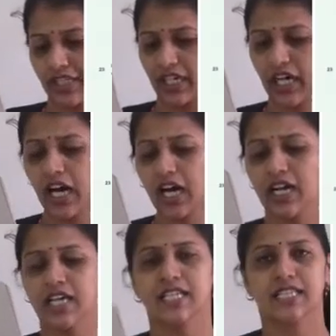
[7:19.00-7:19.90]
the
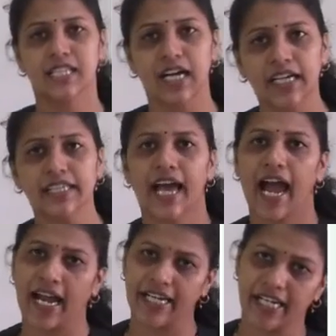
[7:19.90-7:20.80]
sun
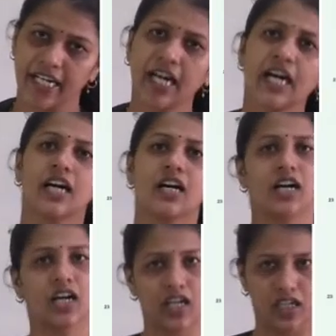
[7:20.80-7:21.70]
and the
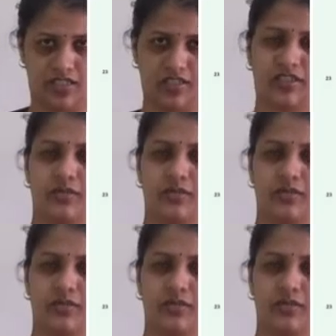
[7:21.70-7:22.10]
earth.